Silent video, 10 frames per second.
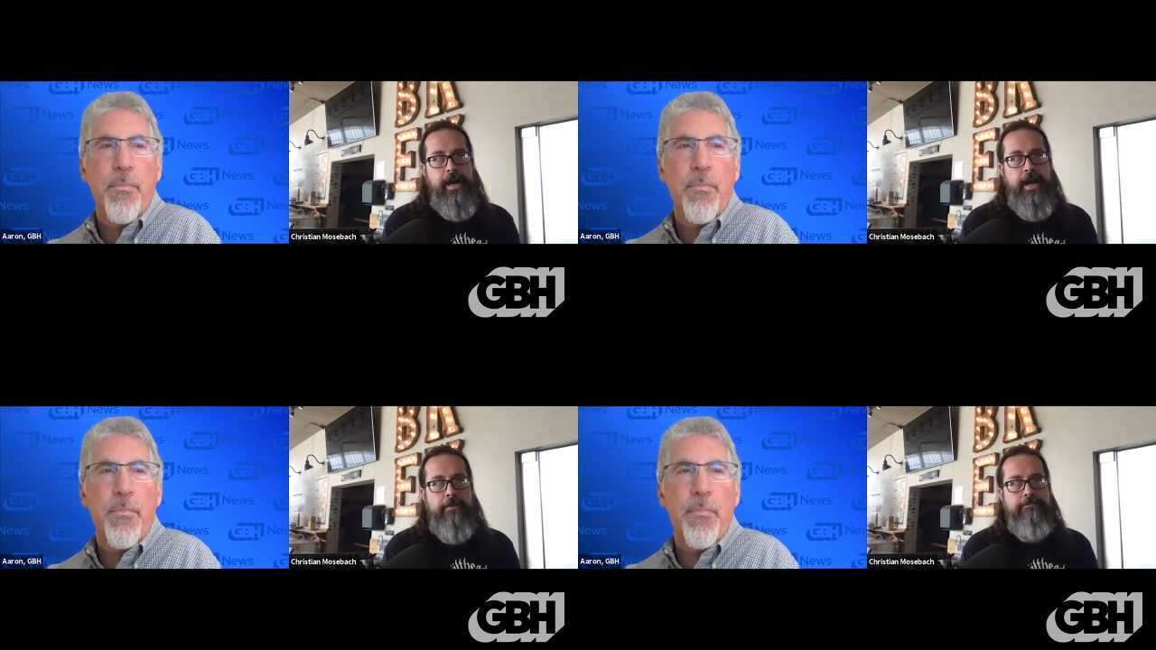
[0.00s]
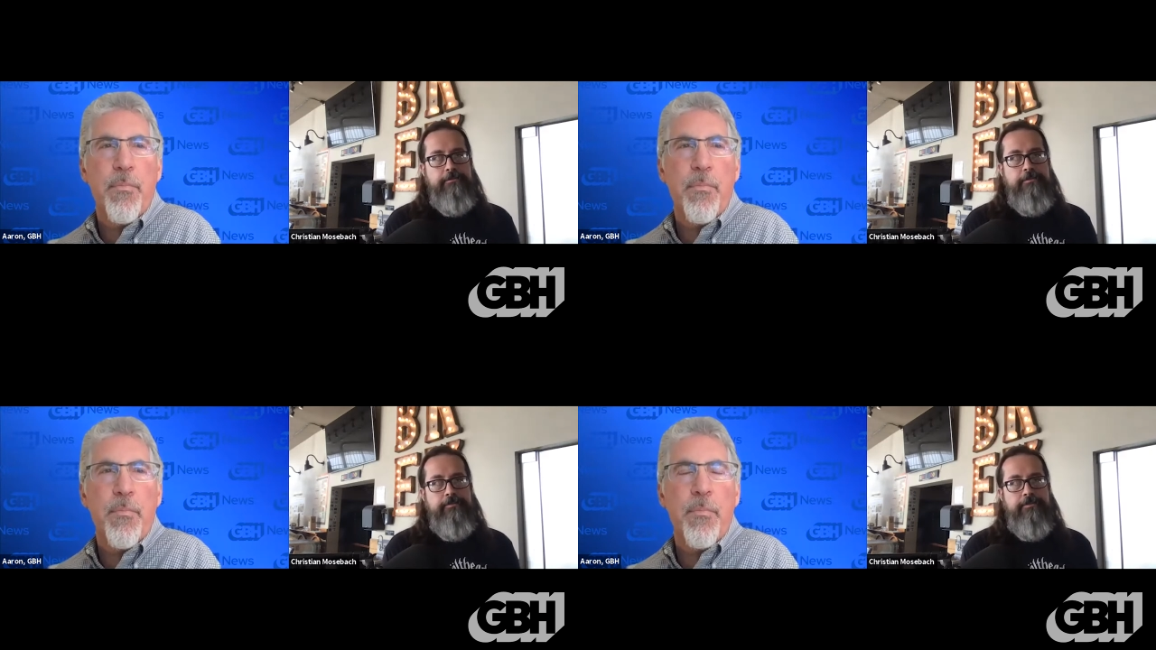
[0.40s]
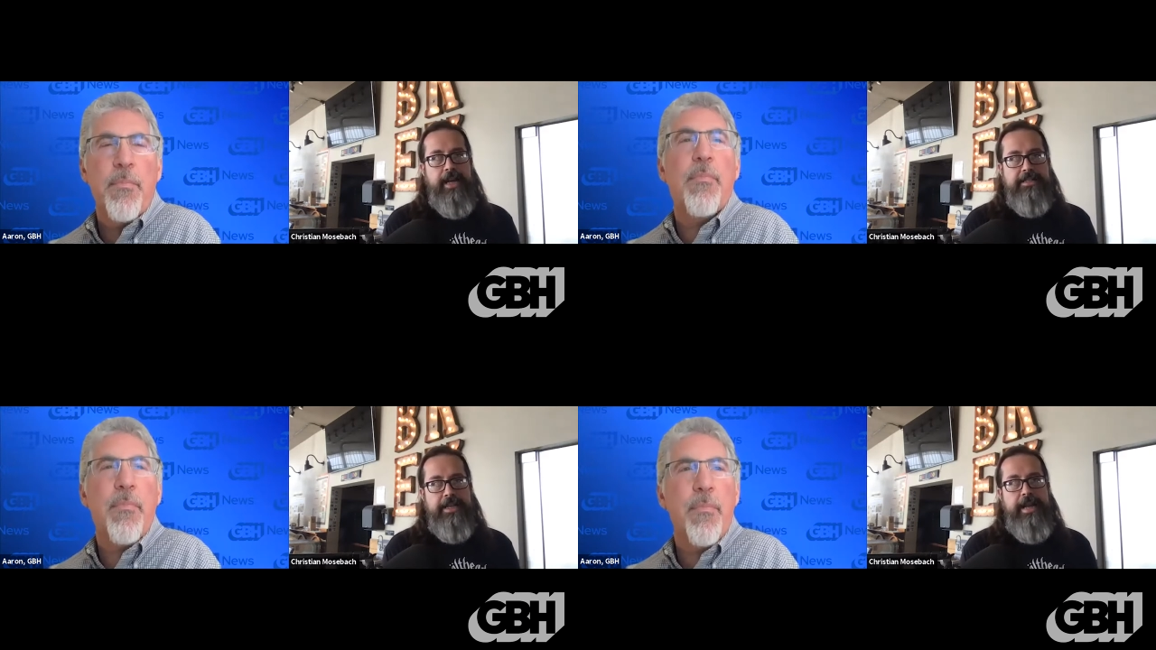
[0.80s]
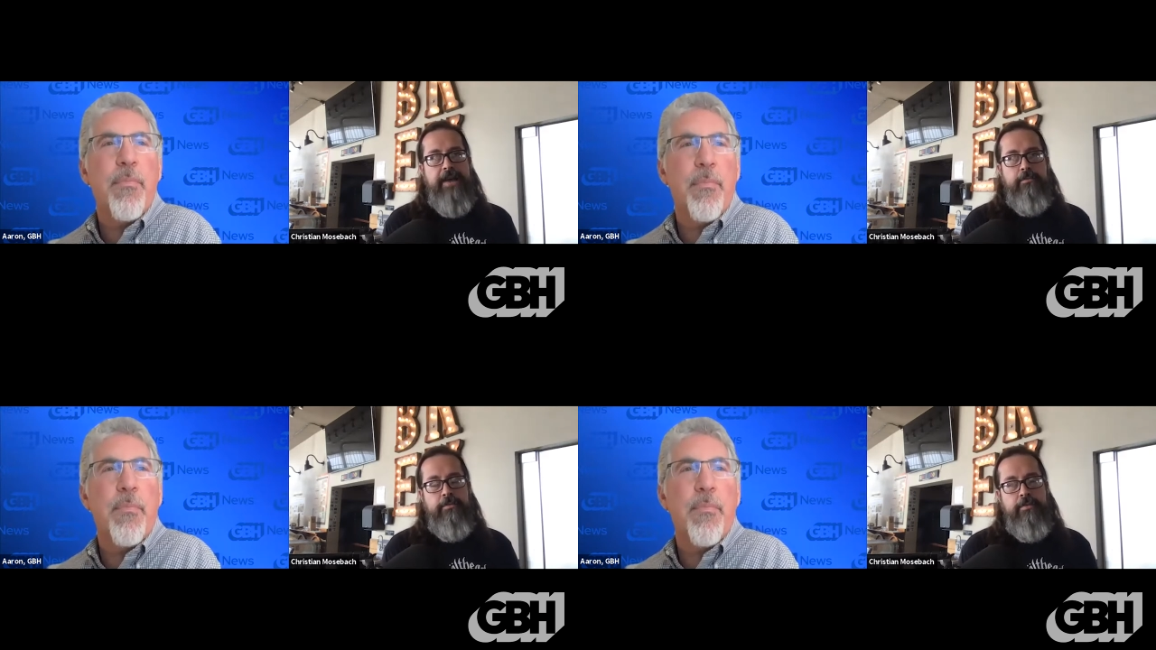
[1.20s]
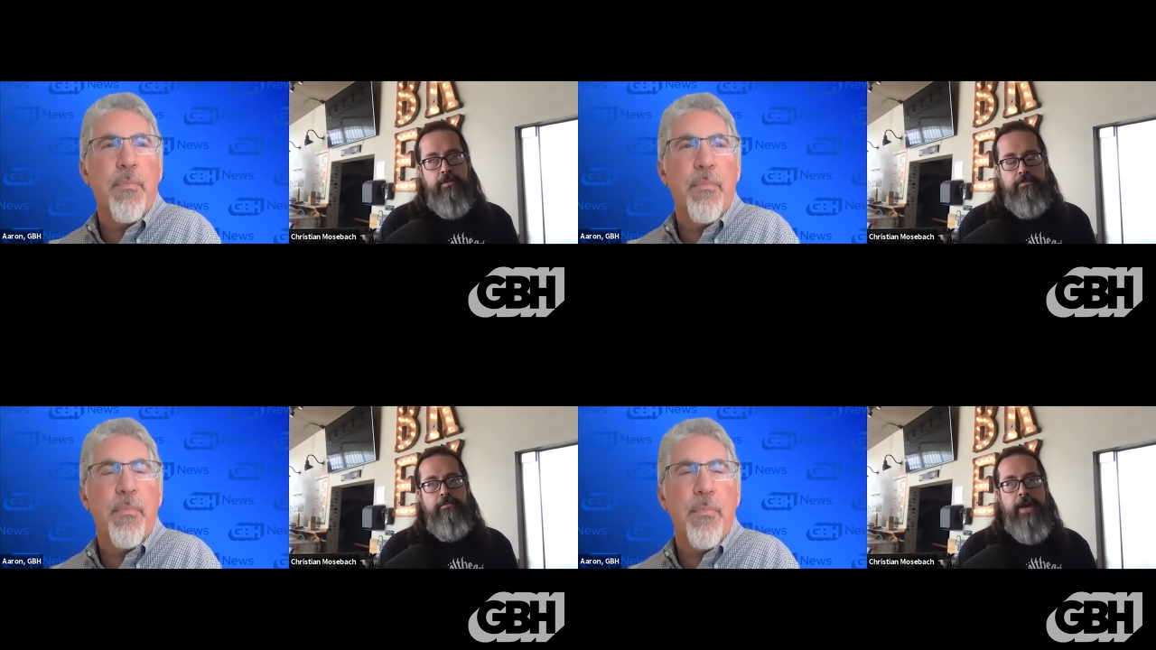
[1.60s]
Speaker 1: Um, I did have
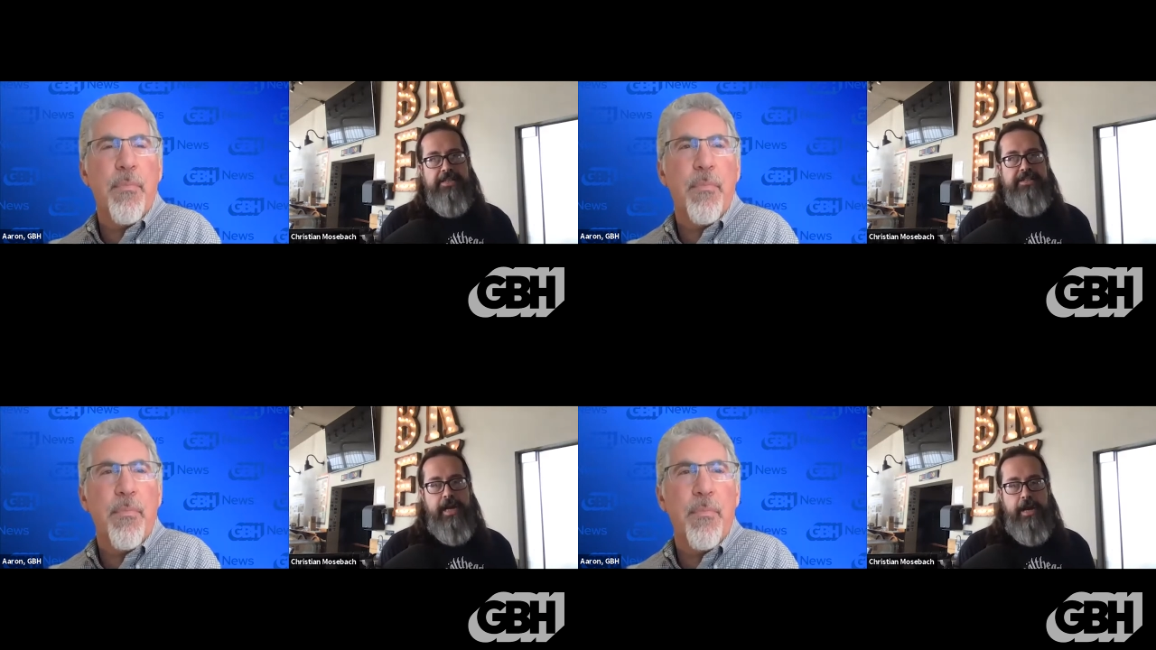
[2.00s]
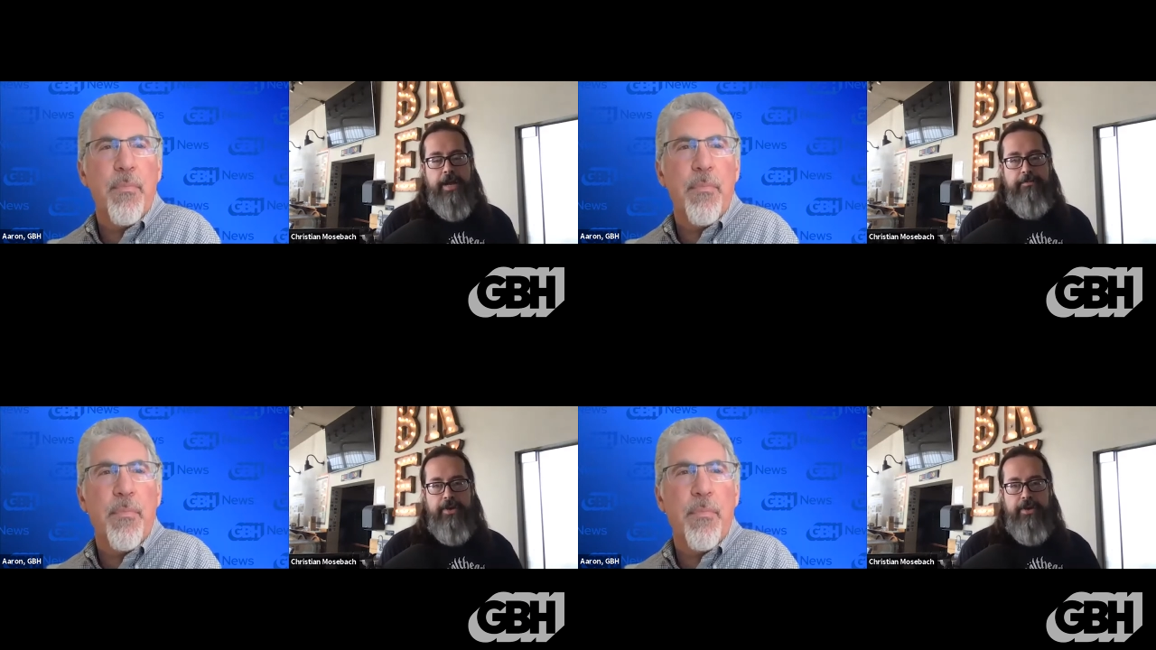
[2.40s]
the, my setup.